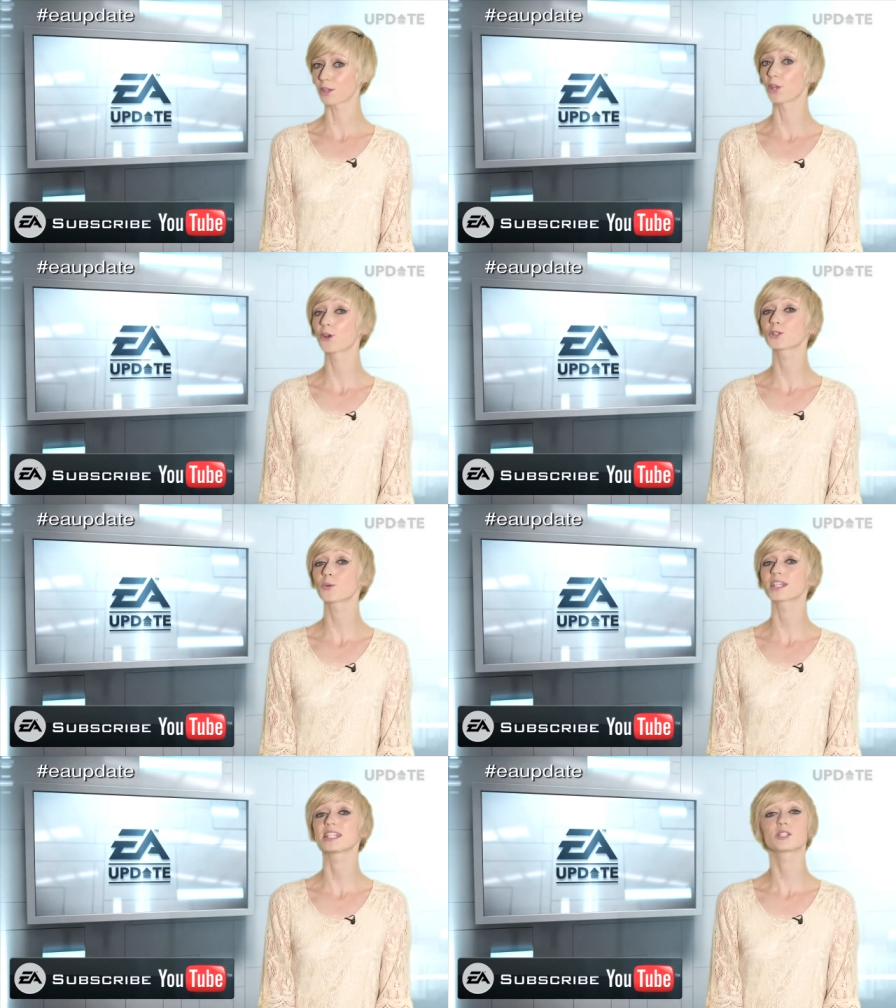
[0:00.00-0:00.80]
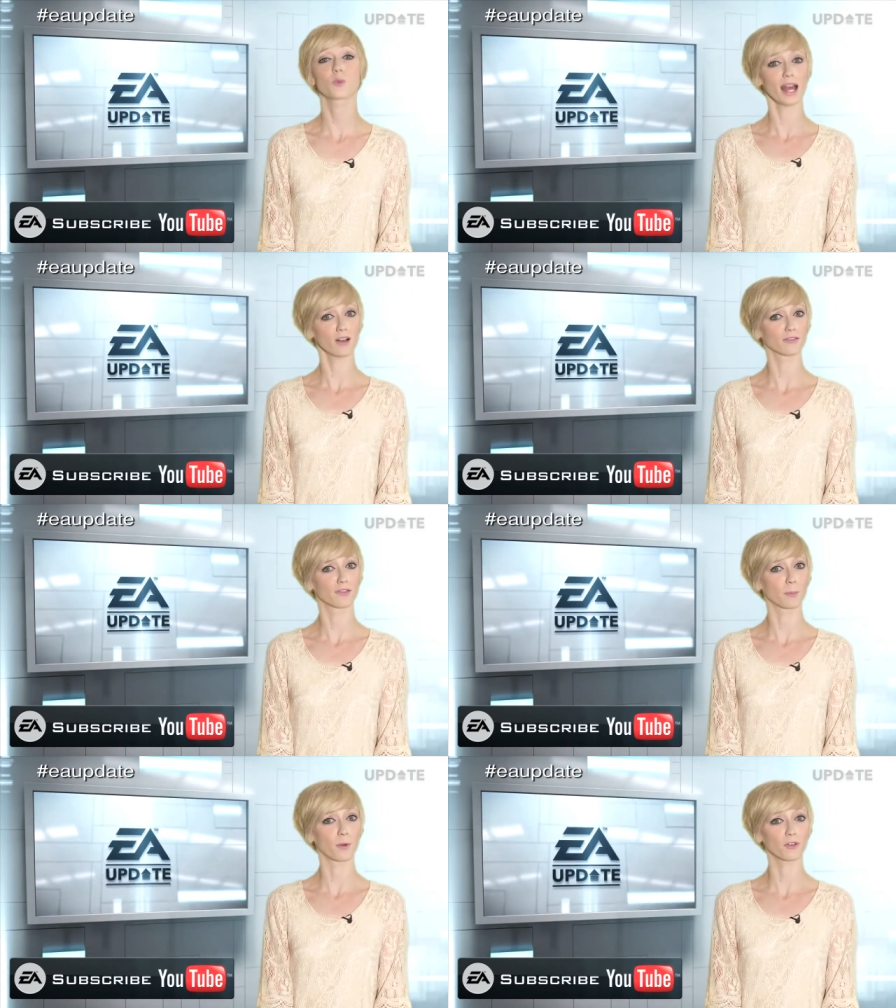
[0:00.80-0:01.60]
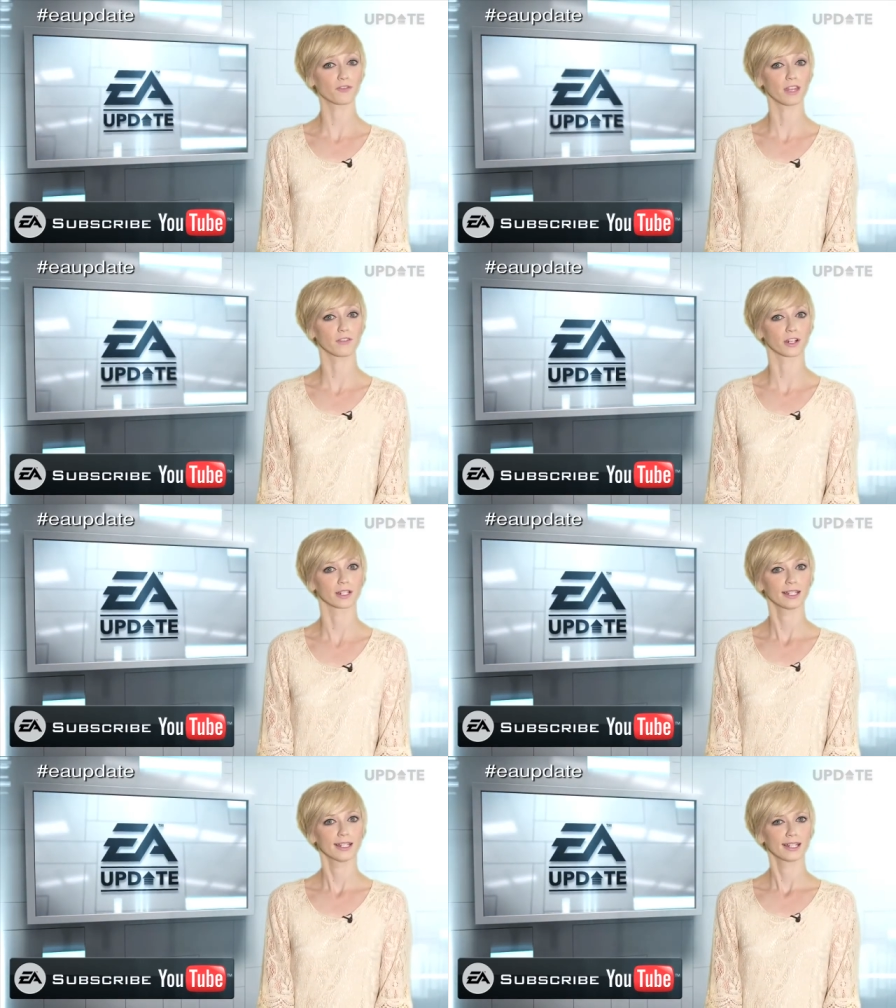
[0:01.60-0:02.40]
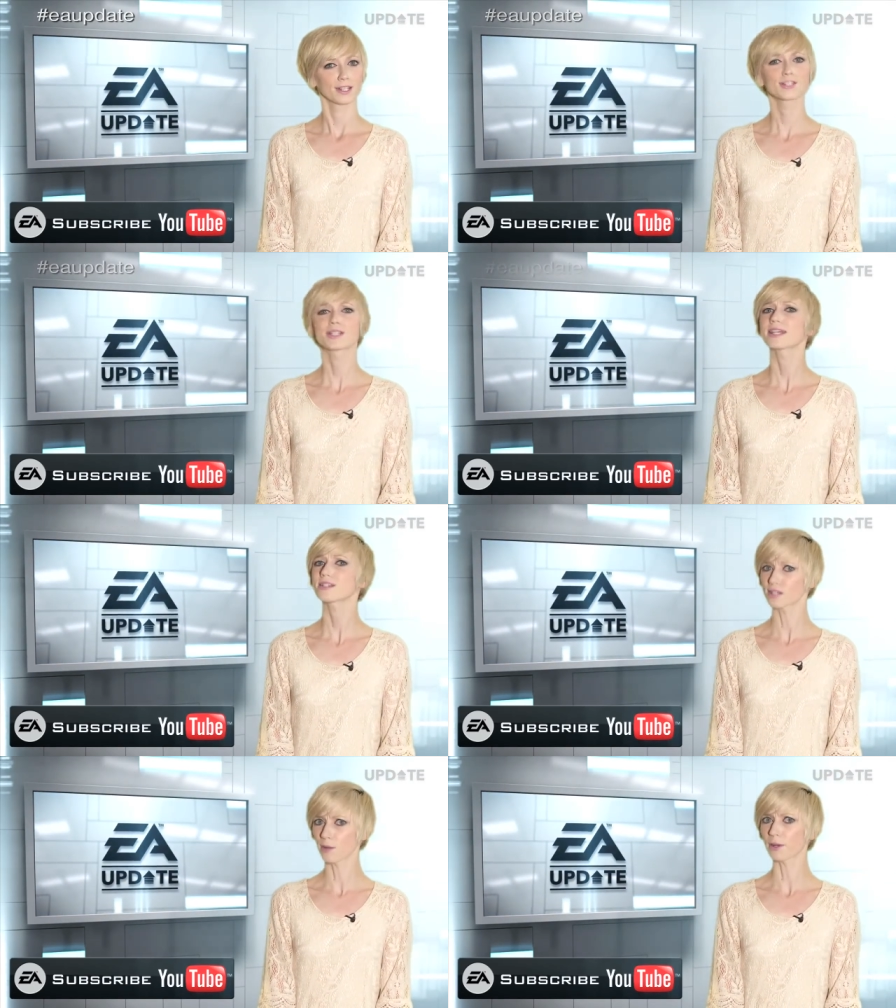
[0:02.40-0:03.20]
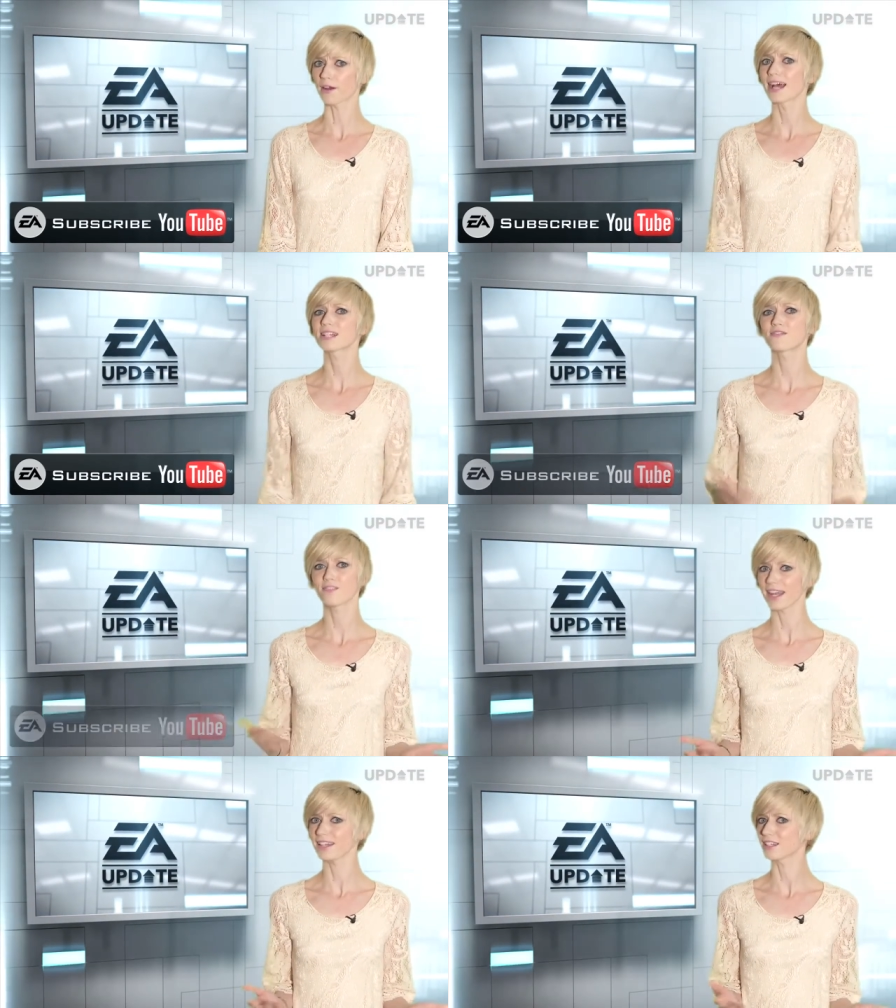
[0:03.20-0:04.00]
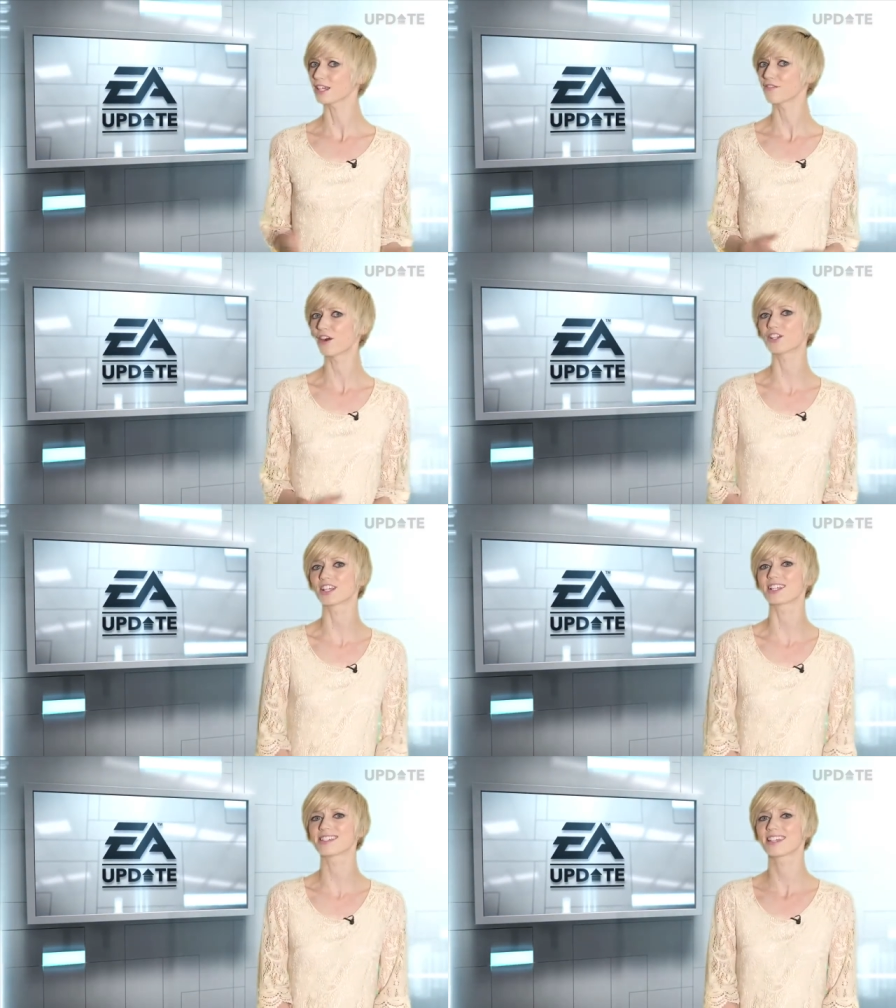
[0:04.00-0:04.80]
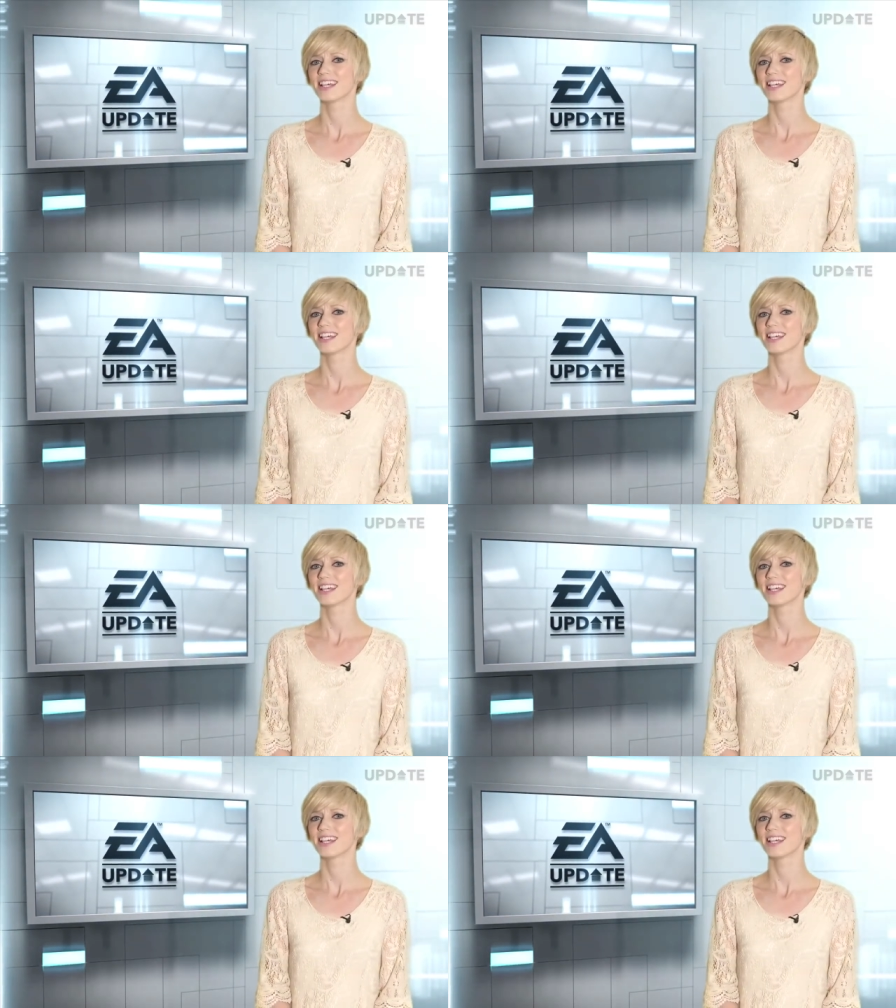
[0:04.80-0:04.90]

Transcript: with Euro 2012 football fever. Looks like summer has finally found us.